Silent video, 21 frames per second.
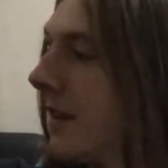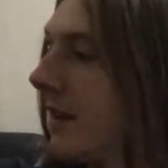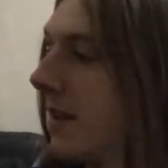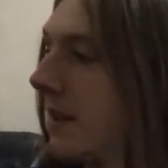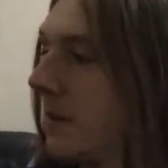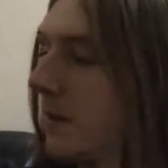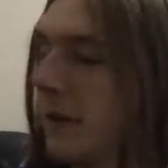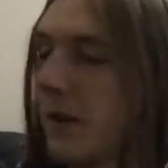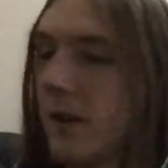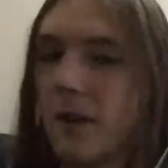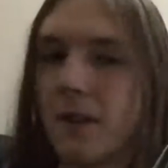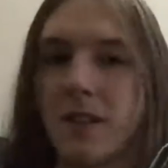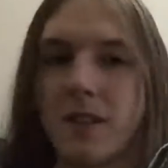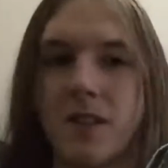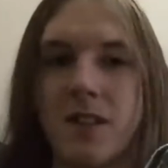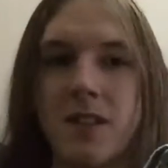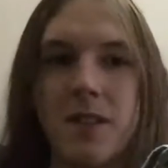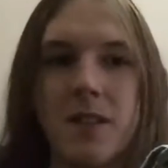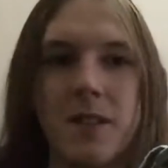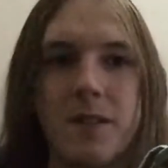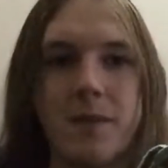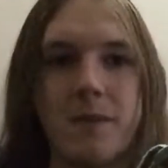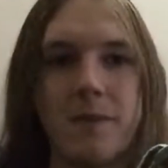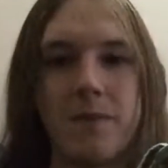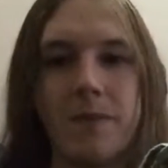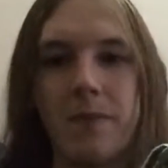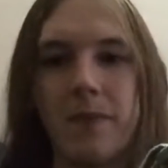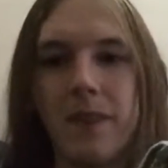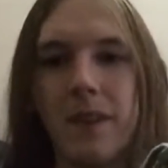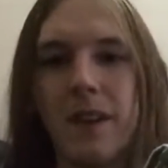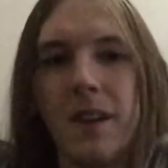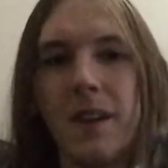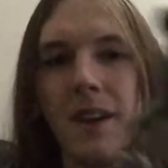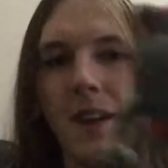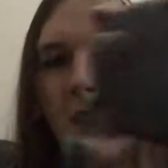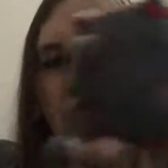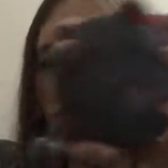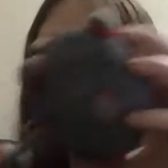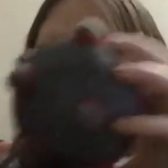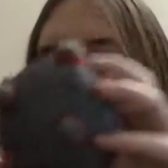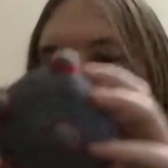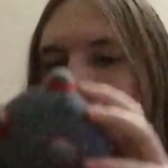just because
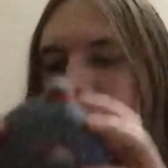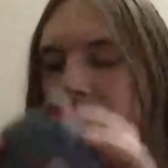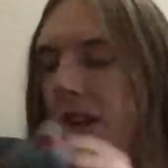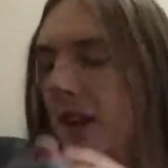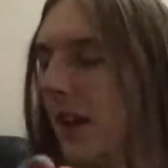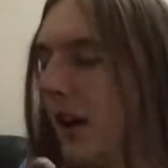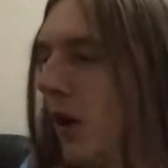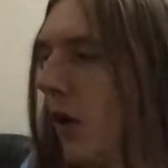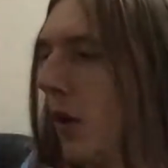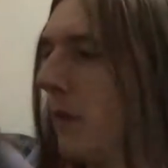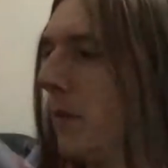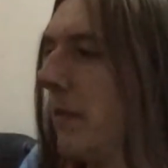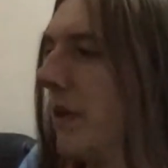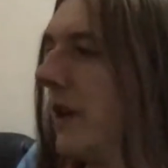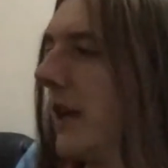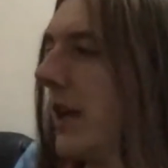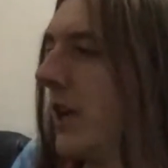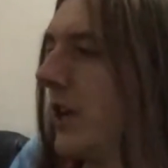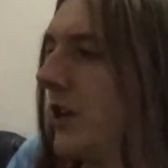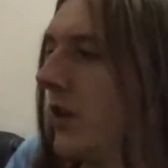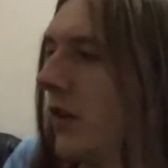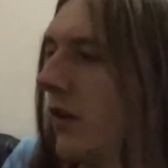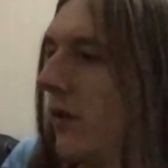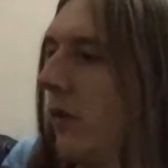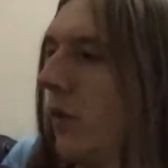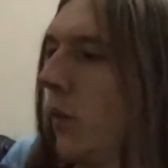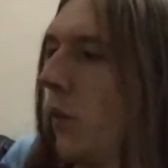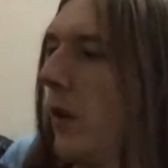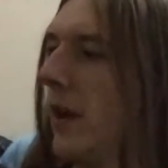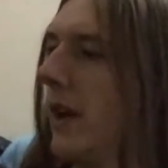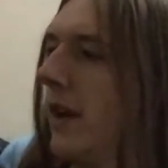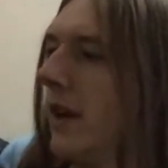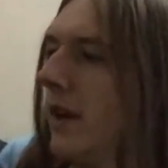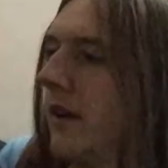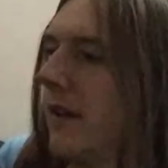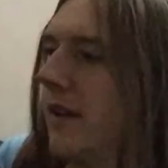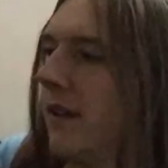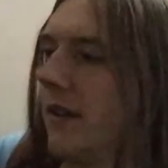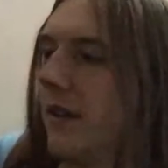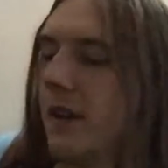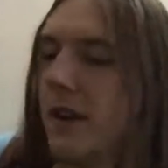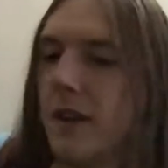it's a combination of
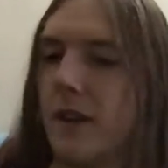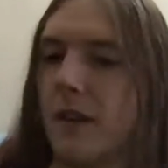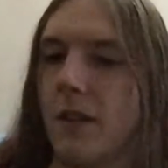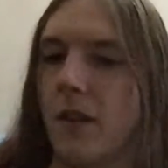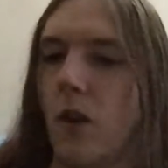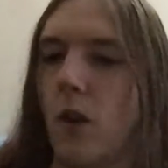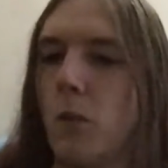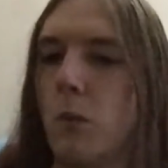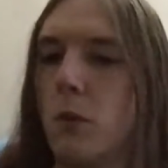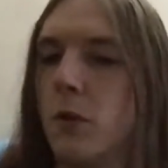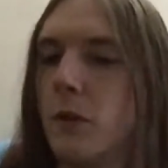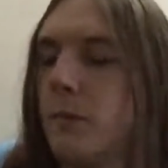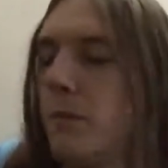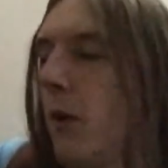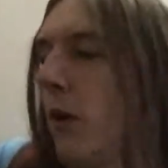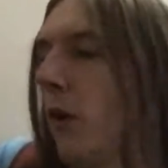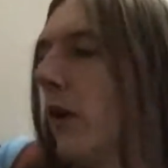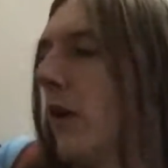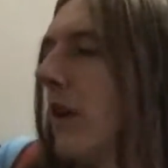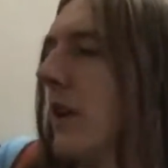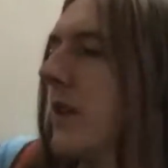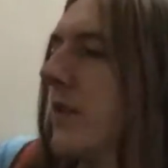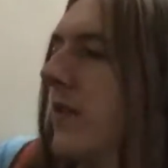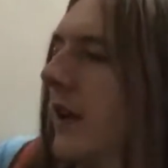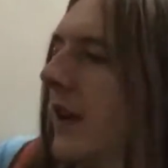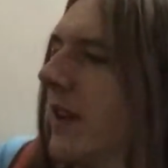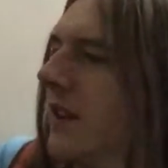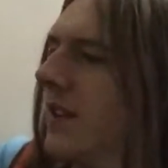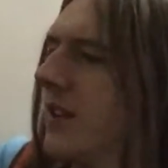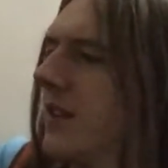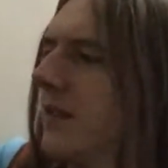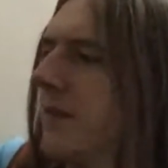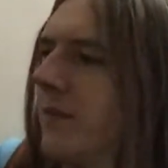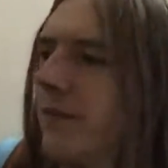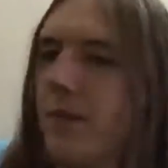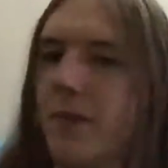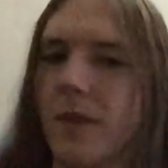weird and almost pointless things.